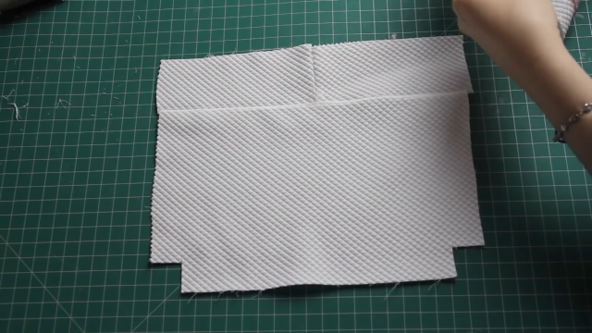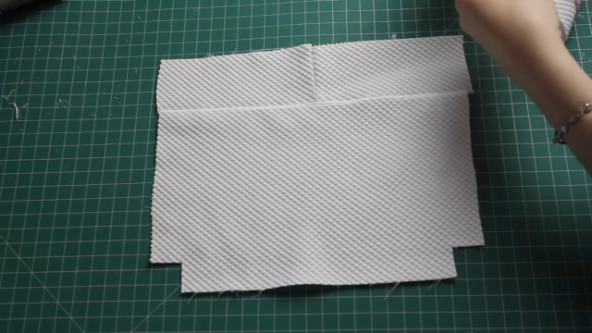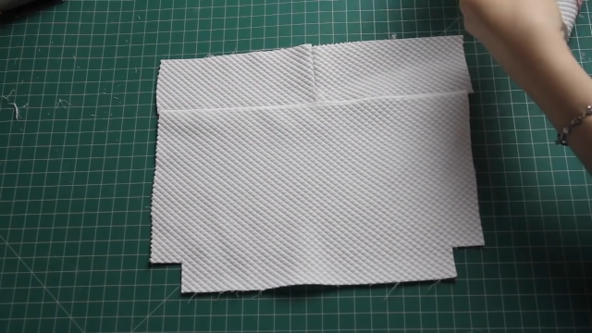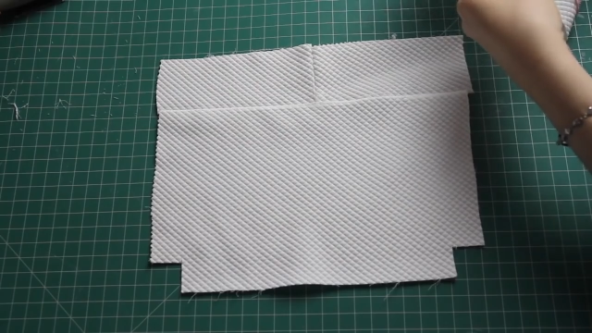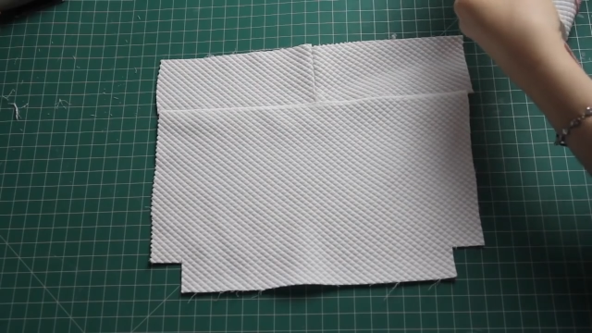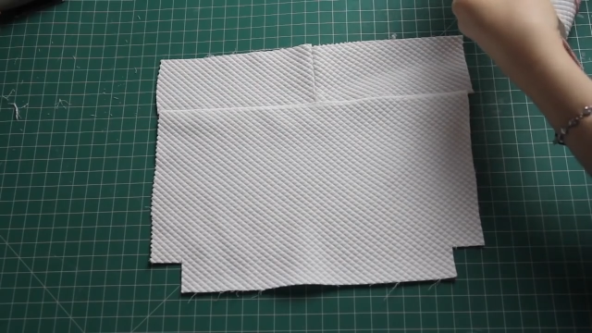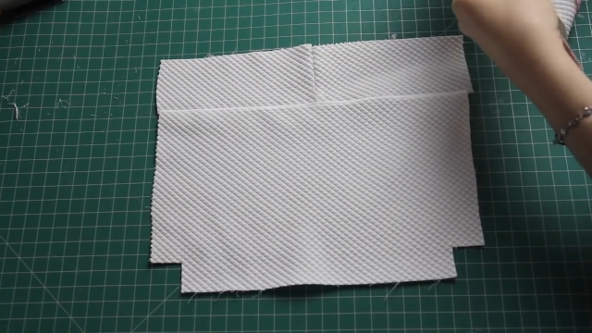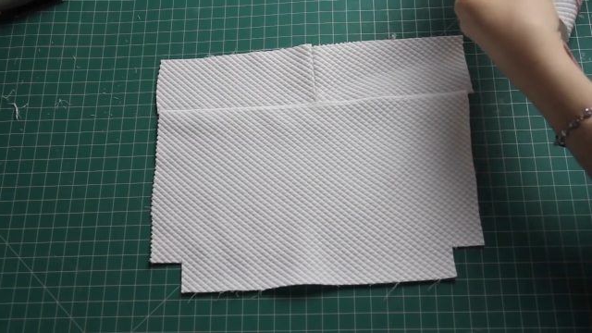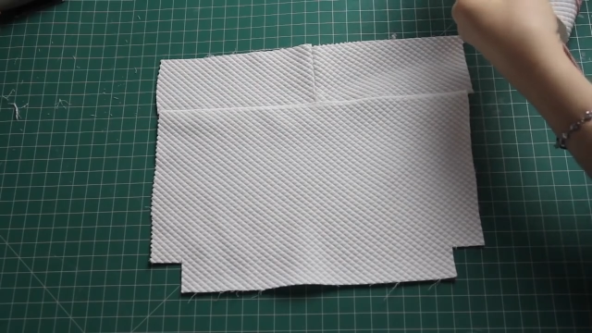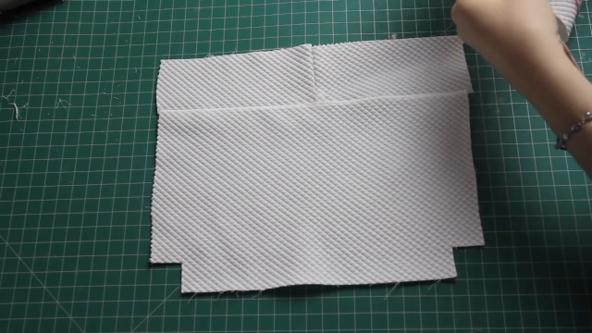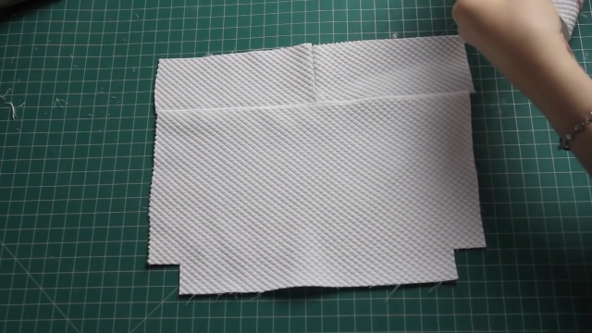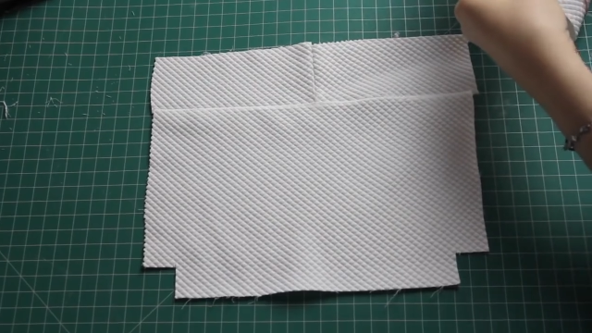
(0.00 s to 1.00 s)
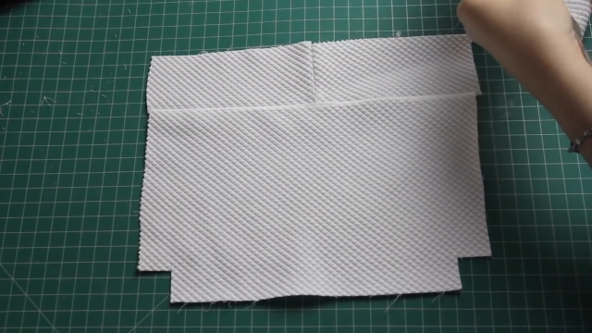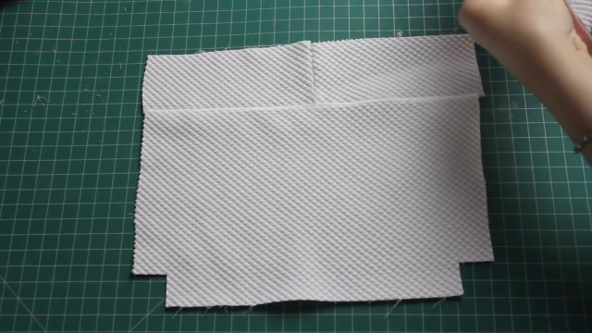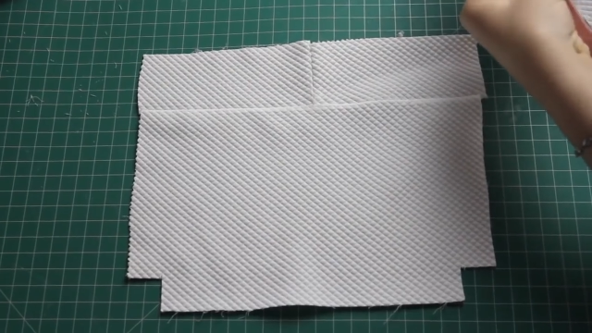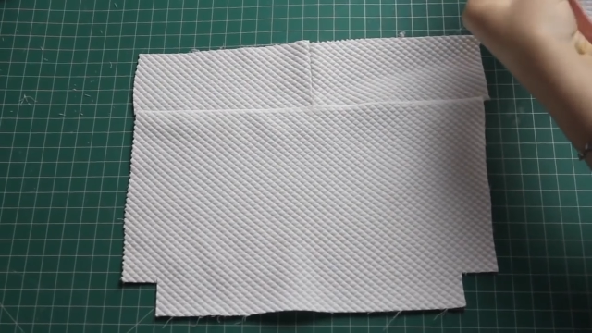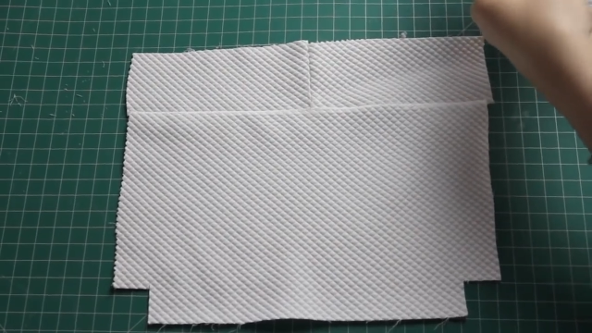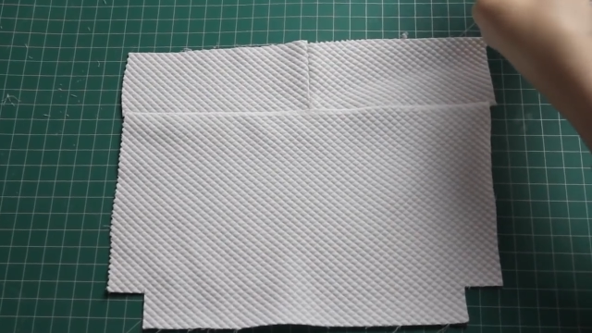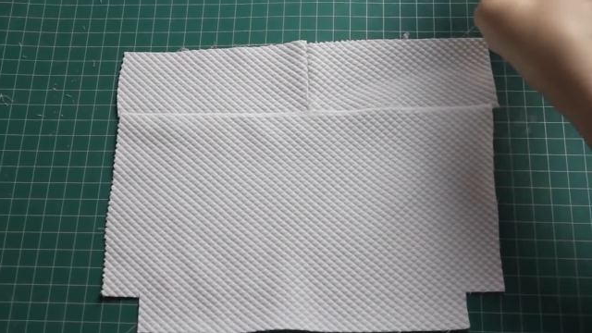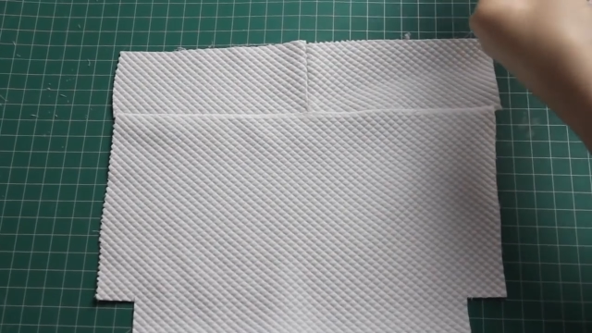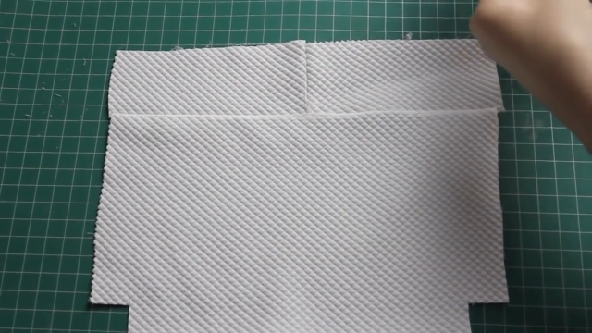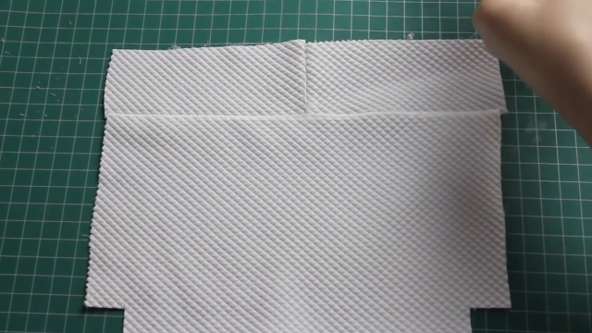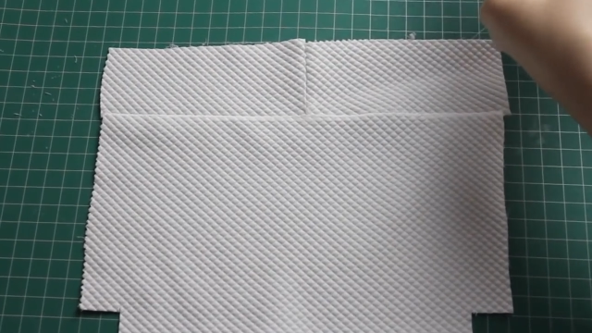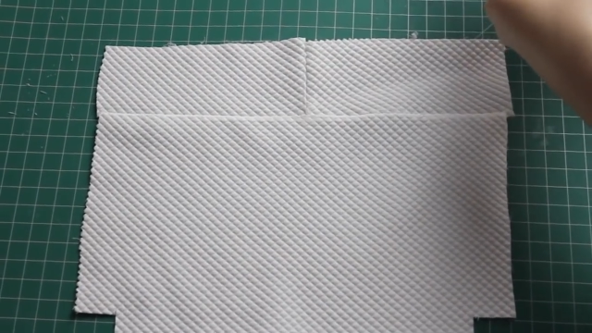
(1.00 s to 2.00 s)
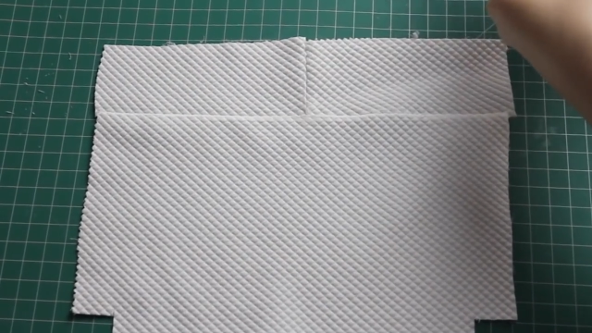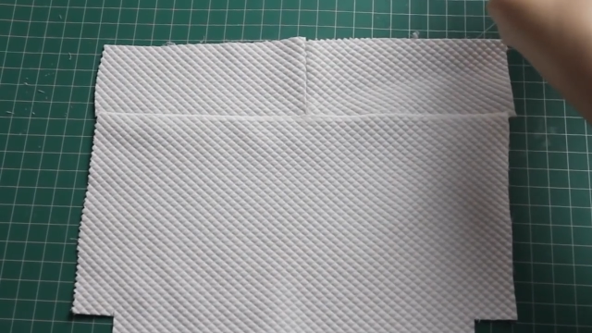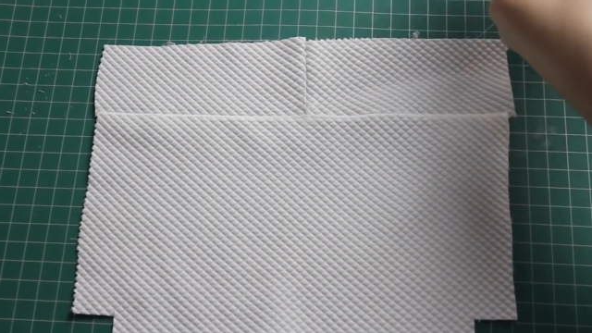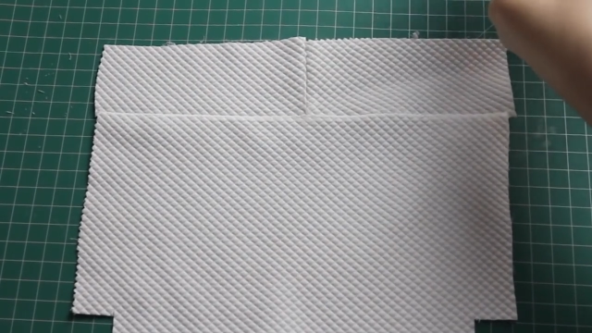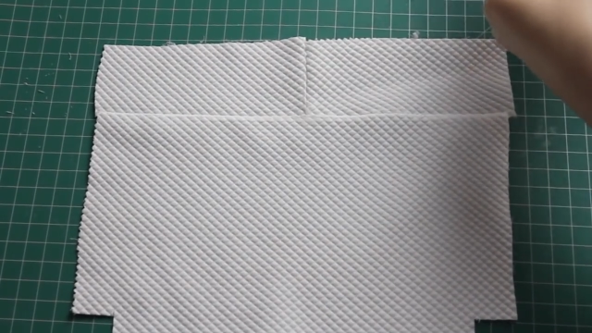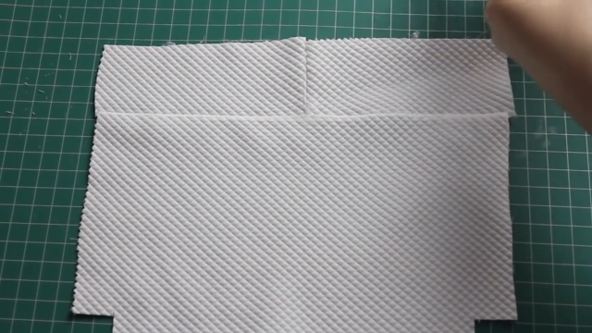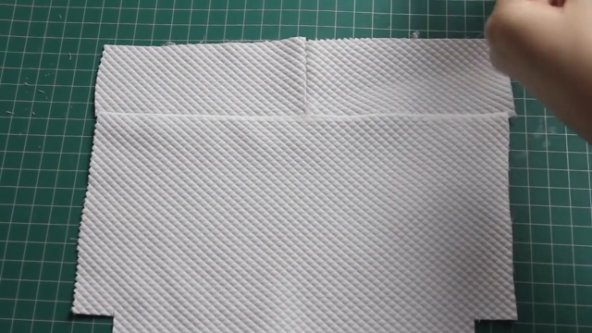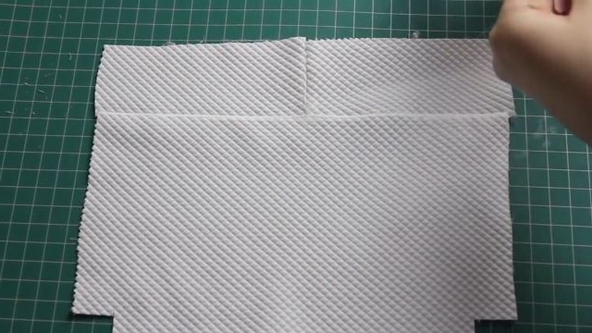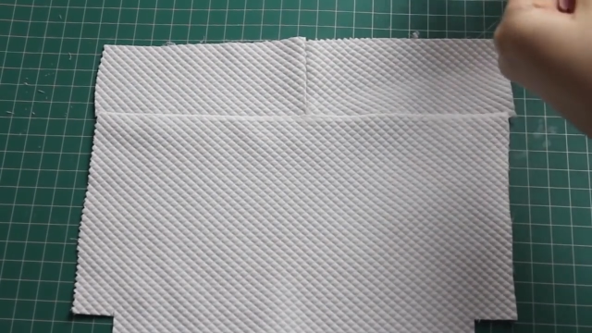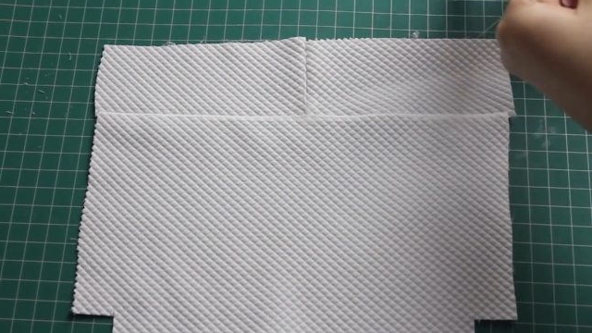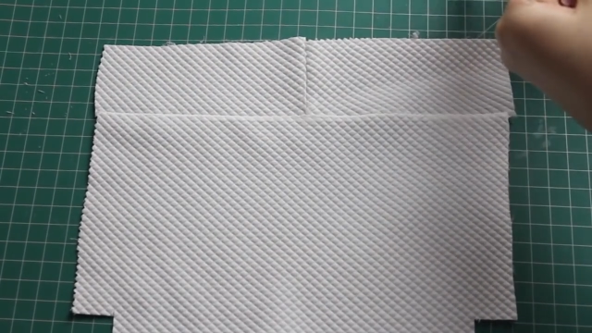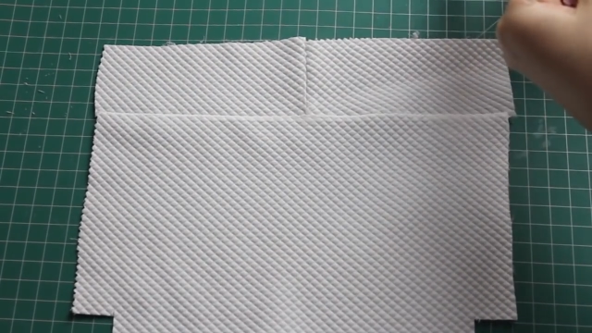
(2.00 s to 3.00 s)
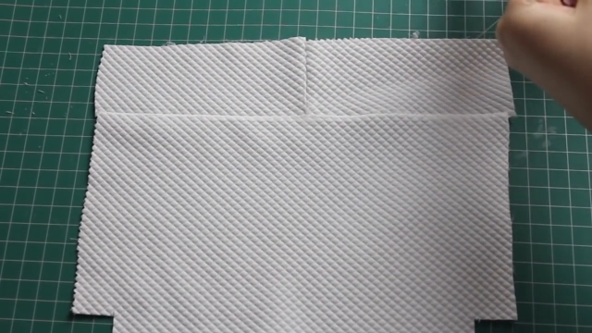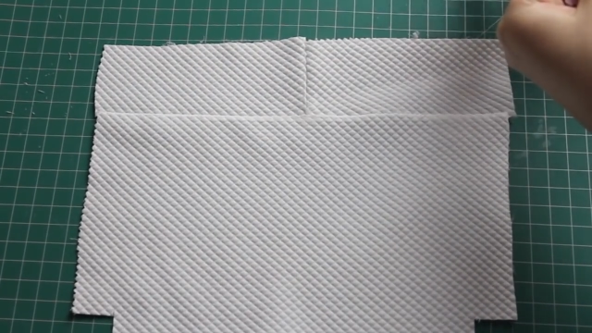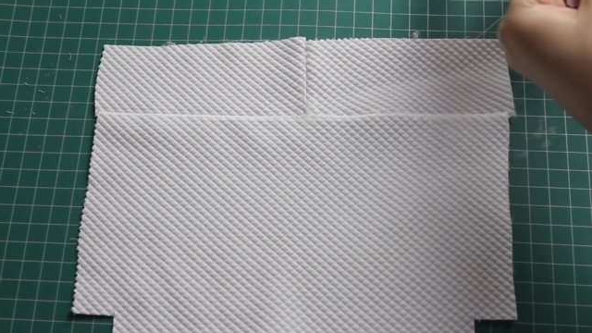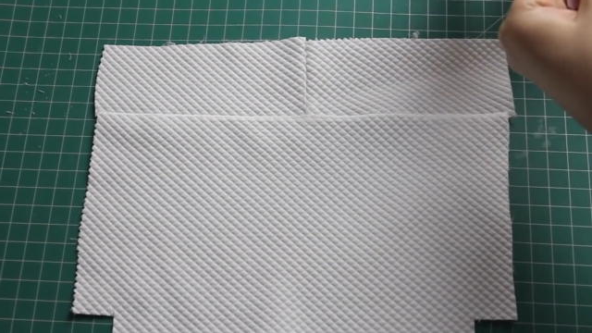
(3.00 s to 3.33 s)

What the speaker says: No face is visible, so there are no lips to read.